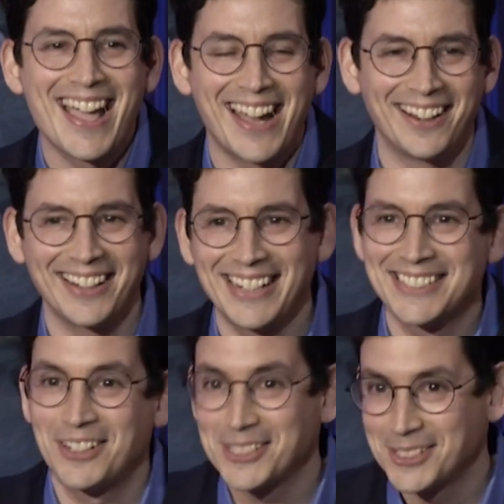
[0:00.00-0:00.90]
Aaron
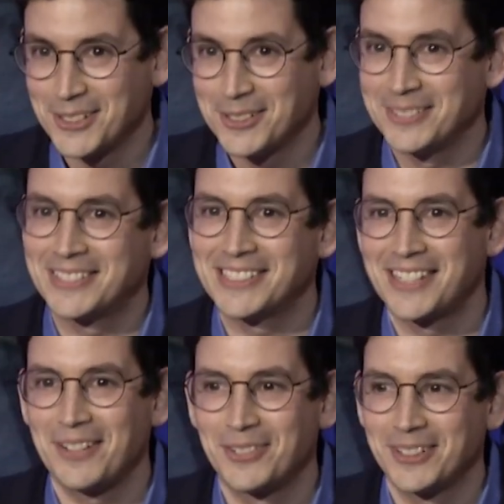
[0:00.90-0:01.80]
has also
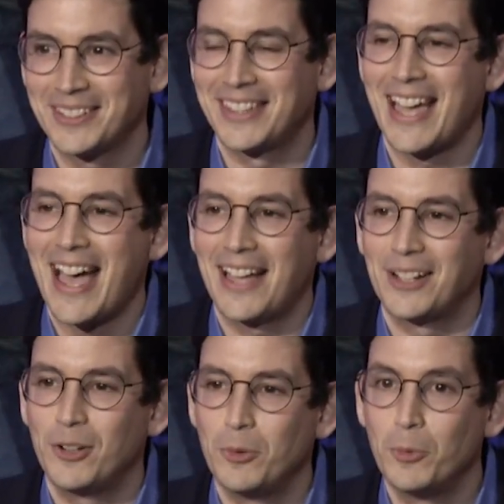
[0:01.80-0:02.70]
discovered
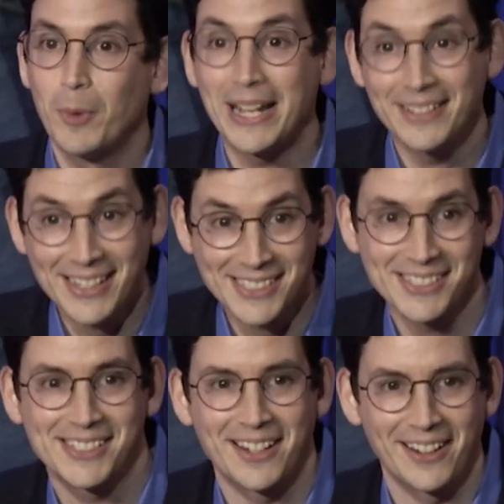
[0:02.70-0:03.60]
that when
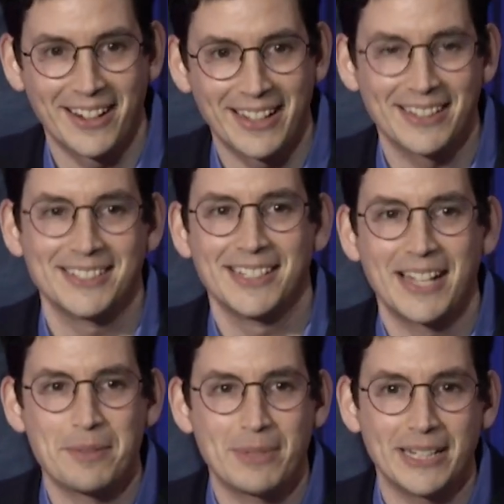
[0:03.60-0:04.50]
necessary to
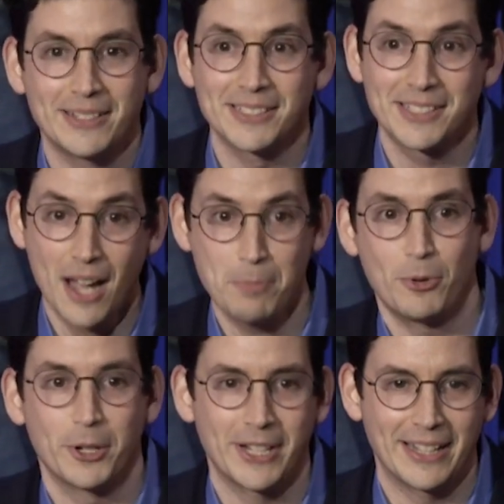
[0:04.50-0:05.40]
get me to stop
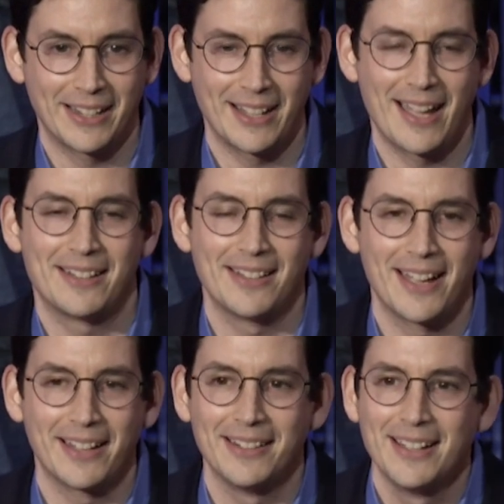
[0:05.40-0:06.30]
working at
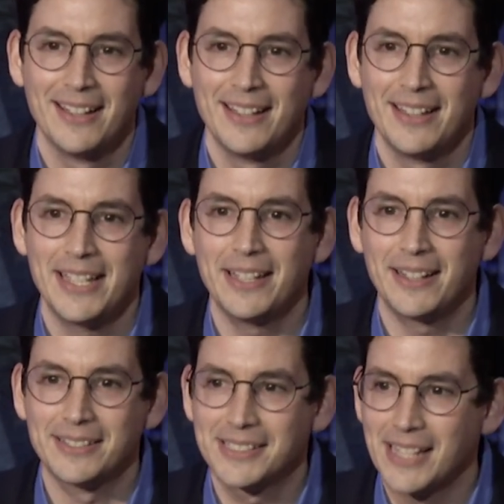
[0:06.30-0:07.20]
night, he
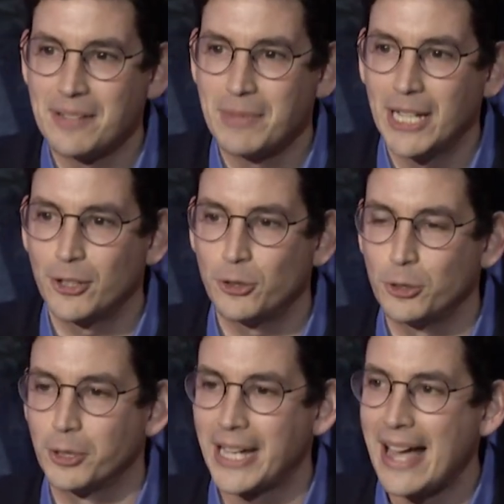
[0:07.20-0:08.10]
can send me a
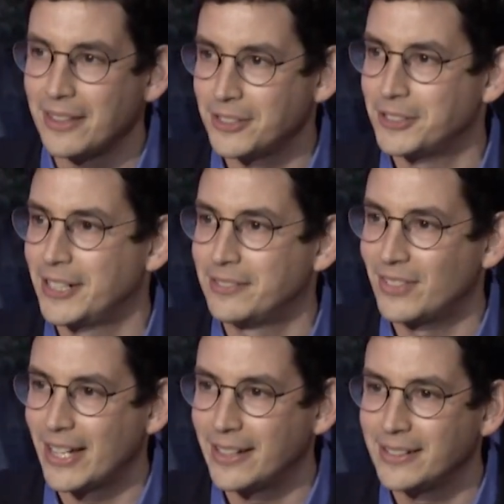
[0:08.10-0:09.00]
Google Calendar
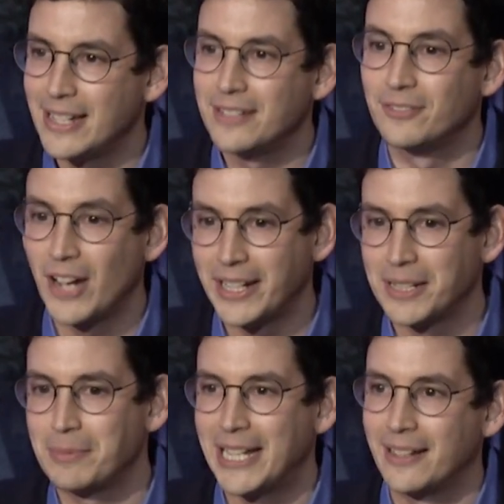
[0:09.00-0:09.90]
invite
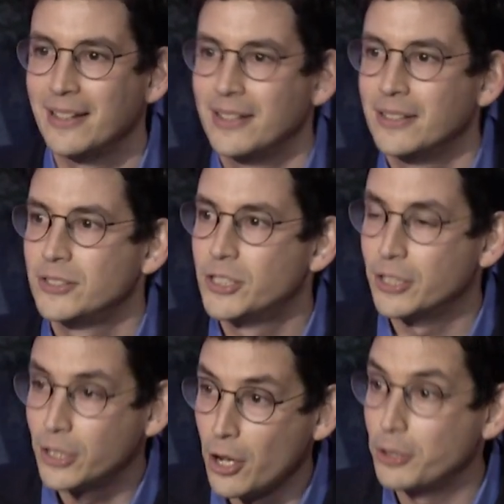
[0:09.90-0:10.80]
inviting me
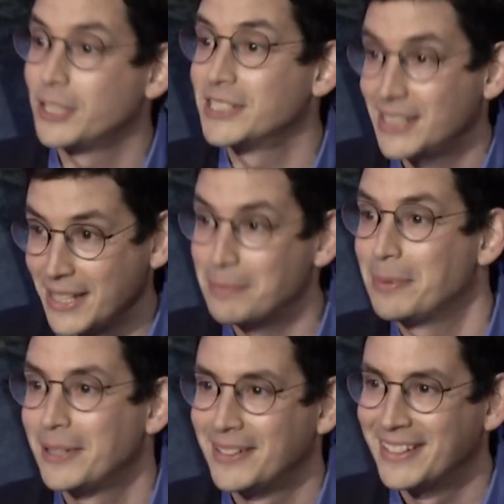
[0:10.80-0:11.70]
to go to sleep.
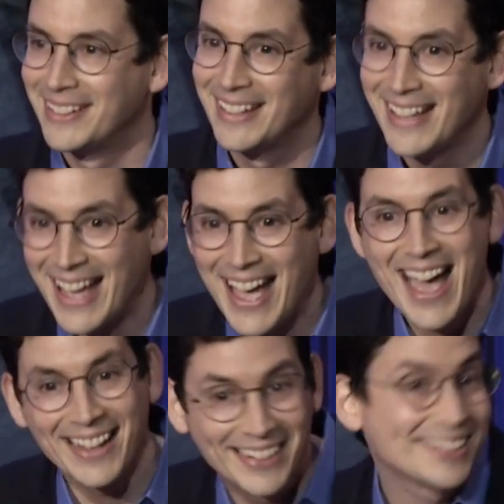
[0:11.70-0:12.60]

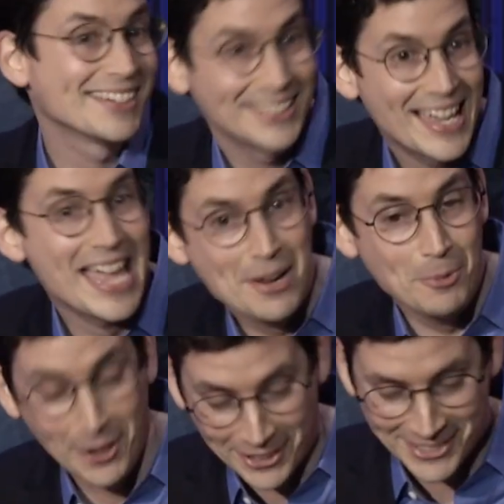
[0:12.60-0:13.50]
And it
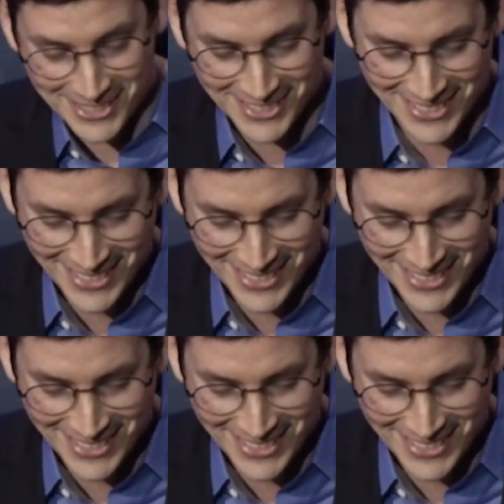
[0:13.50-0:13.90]
works.